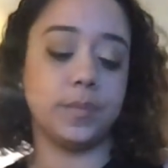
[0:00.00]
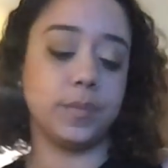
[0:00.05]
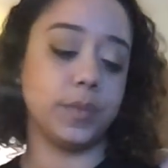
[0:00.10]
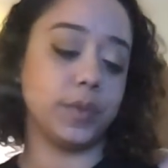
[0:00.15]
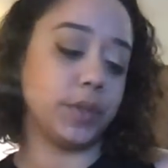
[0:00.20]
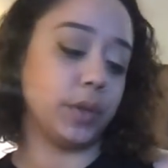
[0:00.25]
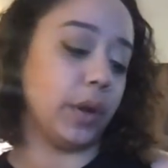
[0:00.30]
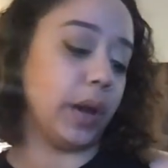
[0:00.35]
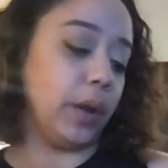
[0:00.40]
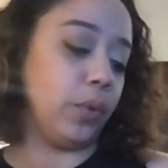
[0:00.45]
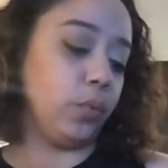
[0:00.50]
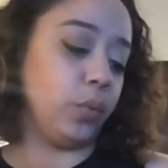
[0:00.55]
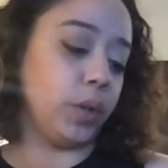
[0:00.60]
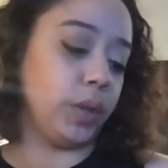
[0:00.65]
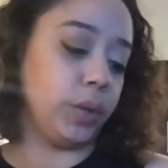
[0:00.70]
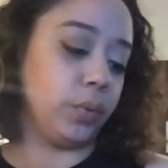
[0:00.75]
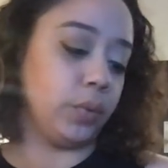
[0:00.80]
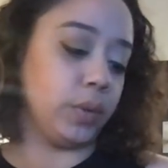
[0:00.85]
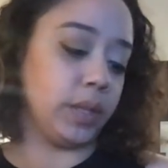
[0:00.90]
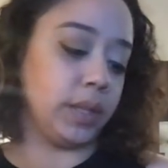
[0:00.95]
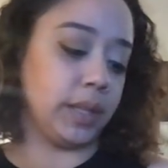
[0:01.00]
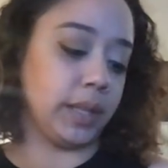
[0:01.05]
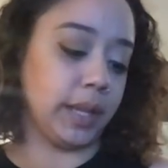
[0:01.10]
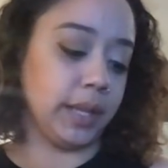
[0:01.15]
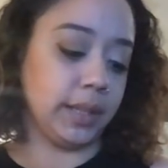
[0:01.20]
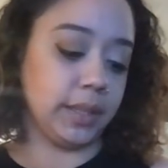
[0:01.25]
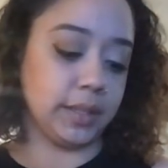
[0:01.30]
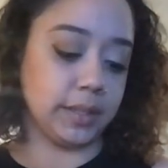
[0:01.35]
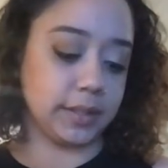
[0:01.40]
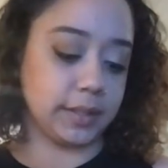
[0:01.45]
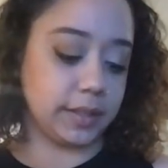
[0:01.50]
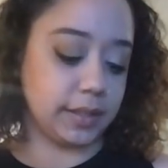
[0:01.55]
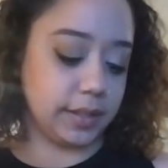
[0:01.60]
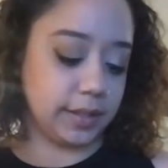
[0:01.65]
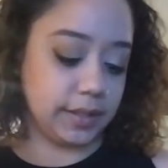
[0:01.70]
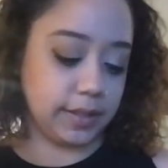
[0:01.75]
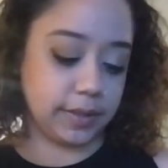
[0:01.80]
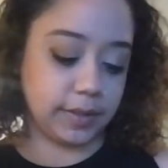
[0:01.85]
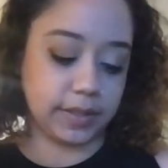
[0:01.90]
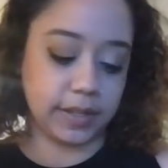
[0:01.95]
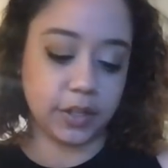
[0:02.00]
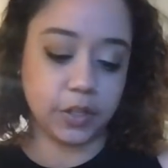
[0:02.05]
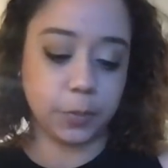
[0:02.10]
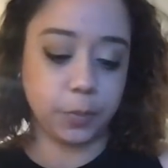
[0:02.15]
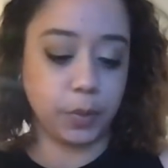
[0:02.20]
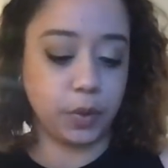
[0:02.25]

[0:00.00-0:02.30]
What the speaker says: So I really, really like this. This is such